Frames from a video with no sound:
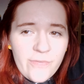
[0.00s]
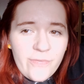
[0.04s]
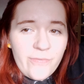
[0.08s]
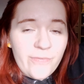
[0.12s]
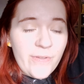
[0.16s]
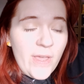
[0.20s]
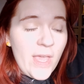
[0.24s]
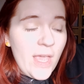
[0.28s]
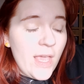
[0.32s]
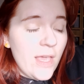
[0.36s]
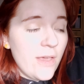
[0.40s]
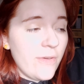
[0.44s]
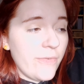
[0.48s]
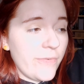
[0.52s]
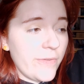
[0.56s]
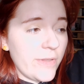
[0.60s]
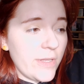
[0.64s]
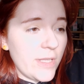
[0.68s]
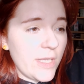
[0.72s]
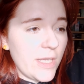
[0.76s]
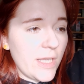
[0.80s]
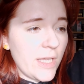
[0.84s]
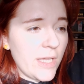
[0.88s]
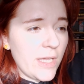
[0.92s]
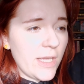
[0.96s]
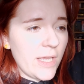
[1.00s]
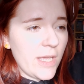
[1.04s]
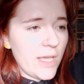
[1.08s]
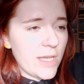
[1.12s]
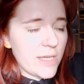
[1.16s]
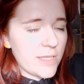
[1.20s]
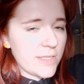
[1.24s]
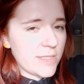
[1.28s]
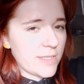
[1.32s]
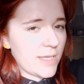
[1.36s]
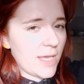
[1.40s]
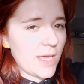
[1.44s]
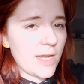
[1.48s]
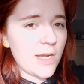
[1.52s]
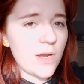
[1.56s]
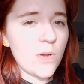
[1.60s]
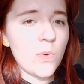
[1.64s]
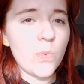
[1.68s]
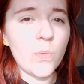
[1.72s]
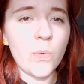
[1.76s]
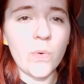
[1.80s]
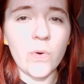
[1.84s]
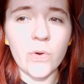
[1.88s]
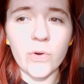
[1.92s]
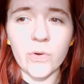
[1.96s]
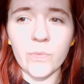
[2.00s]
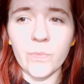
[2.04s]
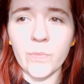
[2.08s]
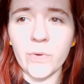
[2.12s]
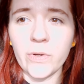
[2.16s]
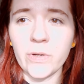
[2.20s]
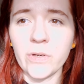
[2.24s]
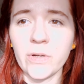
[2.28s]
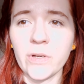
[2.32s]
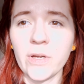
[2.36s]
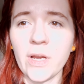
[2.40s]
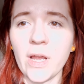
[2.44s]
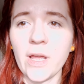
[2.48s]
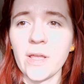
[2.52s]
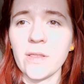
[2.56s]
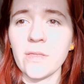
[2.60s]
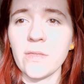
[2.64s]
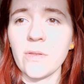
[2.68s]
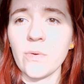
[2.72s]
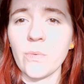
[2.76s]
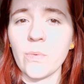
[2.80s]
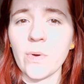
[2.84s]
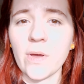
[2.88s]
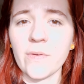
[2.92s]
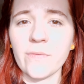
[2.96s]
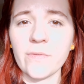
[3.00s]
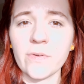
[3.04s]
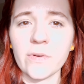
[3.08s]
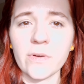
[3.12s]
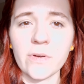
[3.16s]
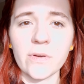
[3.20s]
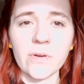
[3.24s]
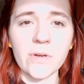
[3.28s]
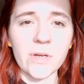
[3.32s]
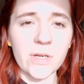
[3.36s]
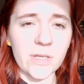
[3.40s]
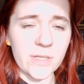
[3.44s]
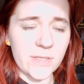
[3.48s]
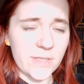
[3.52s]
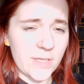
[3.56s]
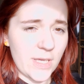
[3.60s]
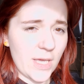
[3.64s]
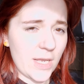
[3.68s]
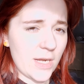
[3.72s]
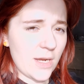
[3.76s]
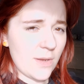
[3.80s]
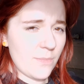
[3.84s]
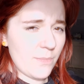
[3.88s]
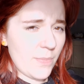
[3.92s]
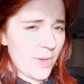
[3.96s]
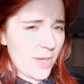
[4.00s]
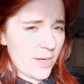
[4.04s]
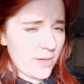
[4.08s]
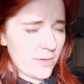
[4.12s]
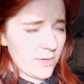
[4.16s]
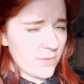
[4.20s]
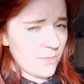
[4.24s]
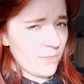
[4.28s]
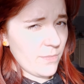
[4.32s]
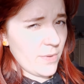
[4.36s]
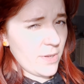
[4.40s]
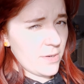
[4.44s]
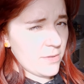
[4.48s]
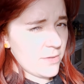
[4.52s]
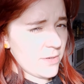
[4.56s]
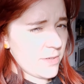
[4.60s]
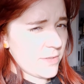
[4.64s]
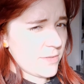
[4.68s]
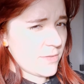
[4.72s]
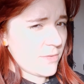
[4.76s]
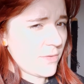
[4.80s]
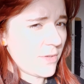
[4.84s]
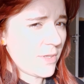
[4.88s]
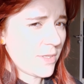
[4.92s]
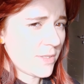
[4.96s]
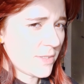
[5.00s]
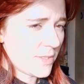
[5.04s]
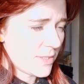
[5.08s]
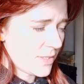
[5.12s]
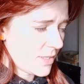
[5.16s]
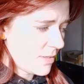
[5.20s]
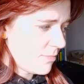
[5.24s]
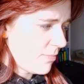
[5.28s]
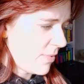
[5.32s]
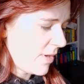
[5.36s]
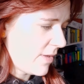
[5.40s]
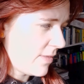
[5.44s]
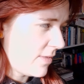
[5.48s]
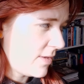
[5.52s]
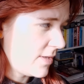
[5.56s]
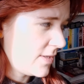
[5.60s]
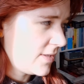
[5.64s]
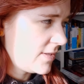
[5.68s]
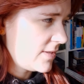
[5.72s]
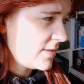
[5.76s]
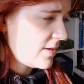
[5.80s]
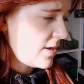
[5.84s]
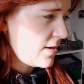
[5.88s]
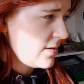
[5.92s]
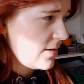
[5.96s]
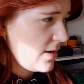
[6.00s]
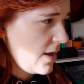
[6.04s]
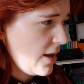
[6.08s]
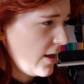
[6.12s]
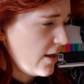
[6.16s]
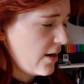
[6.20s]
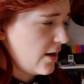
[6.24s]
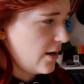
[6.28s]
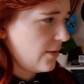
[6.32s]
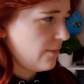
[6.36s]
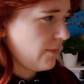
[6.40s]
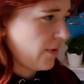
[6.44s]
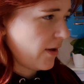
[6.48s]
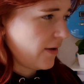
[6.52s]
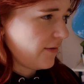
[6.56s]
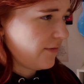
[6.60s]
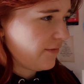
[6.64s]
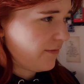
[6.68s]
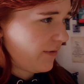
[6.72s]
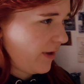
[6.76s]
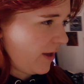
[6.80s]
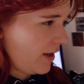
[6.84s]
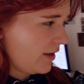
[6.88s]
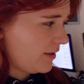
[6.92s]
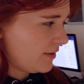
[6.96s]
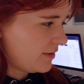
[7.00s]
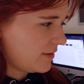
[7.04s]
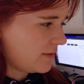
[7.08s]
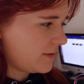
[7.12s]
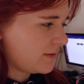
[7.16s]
thankfully it's getting warmer and the weather is getting better and better, as you can see by the sun hitting my face.